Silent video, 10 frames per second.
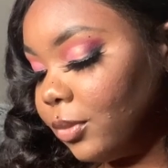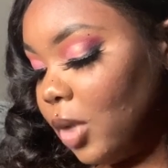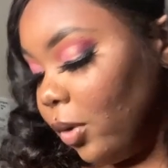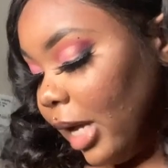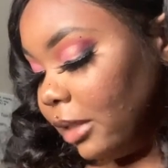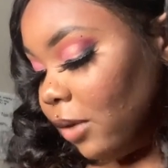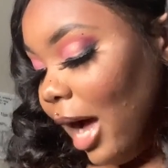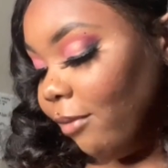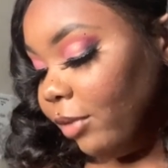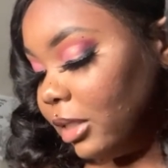okay, so
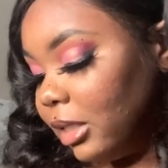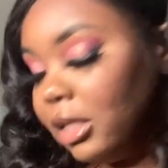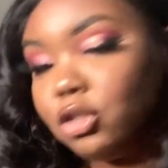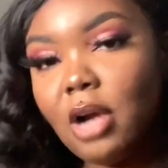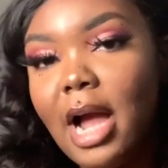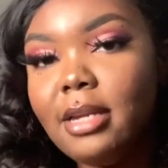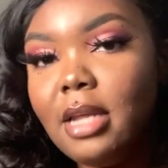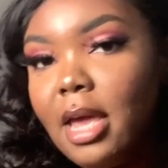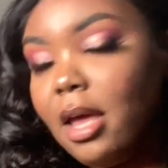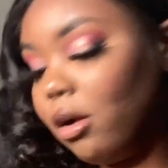I recently tried
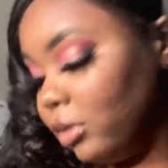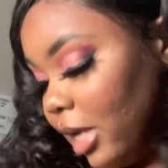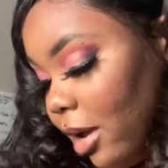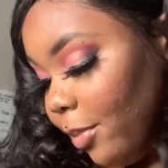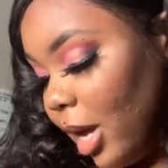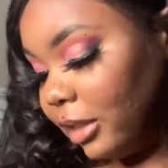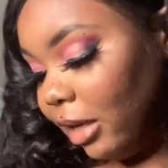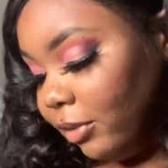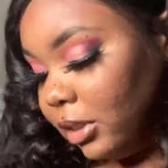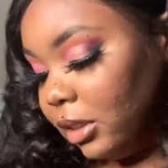the L tampons.
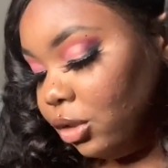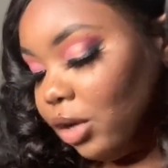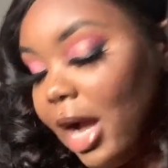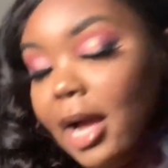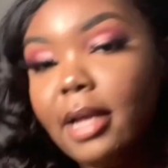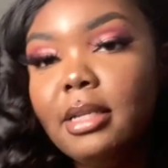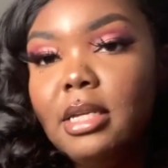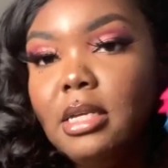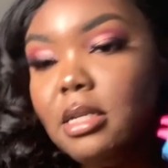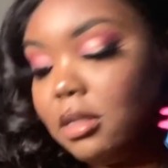I recently tried
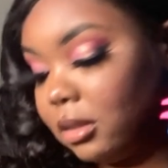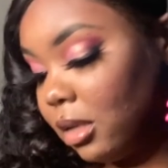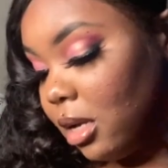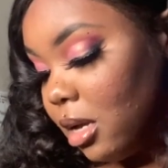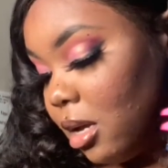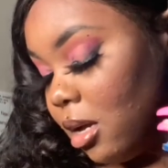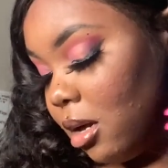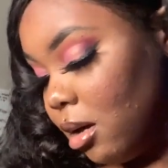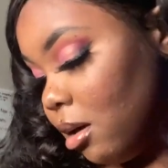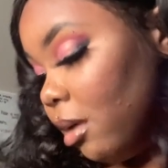these.
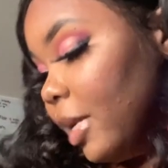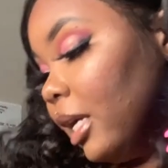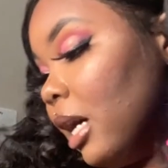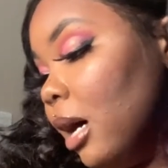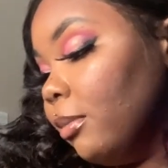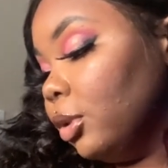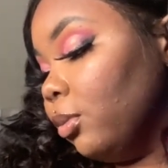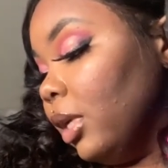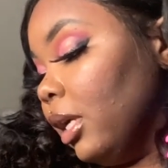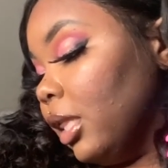It comes
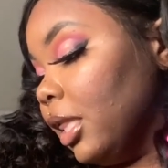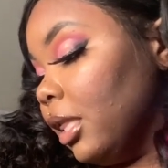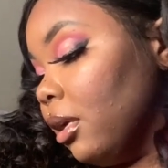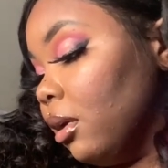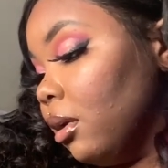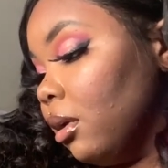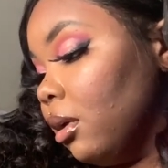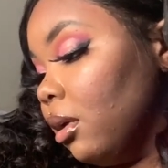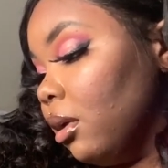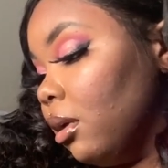with,
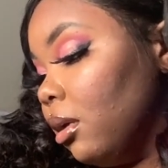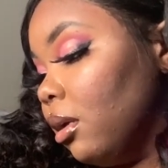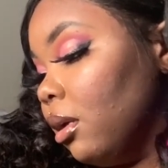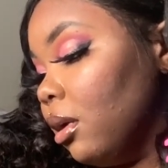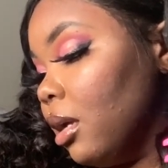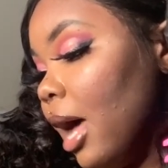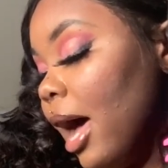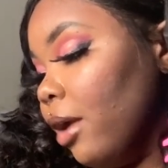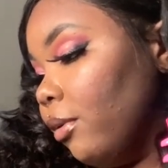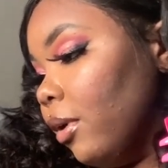
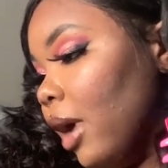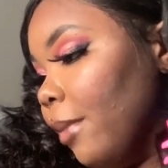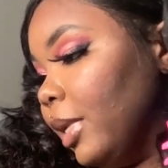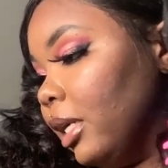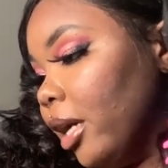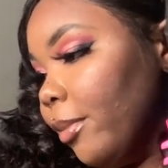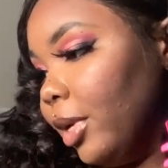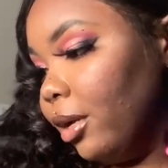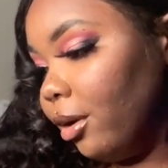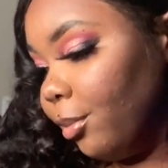I don't know how many come
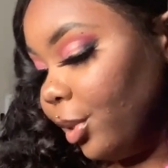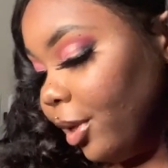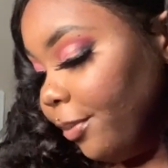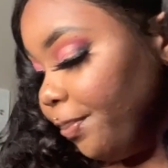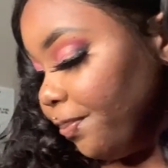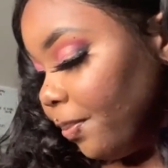in here, but